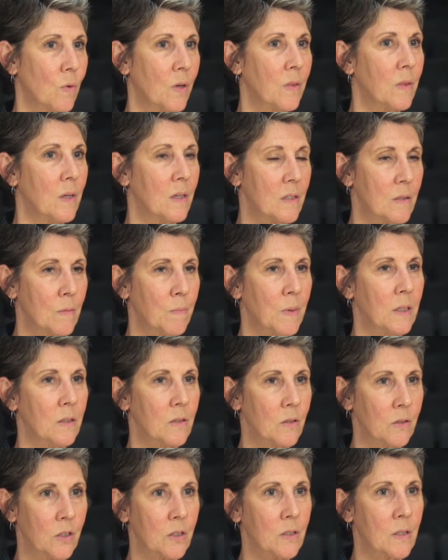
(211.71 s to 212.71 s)
what that
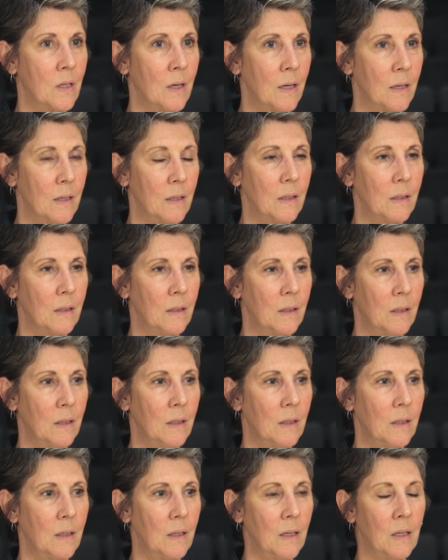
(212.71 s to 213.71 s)
space looks like
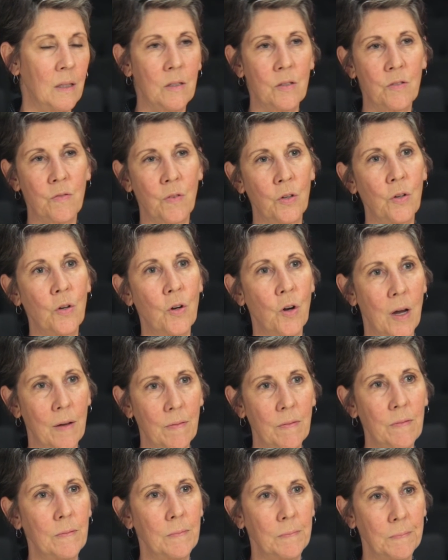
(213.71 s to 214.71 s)
in this
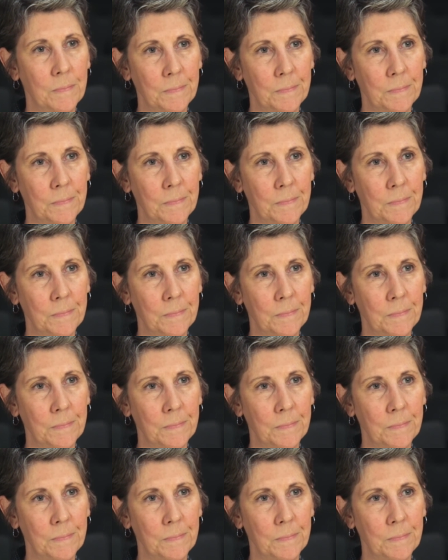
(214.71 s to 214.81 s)
photograph.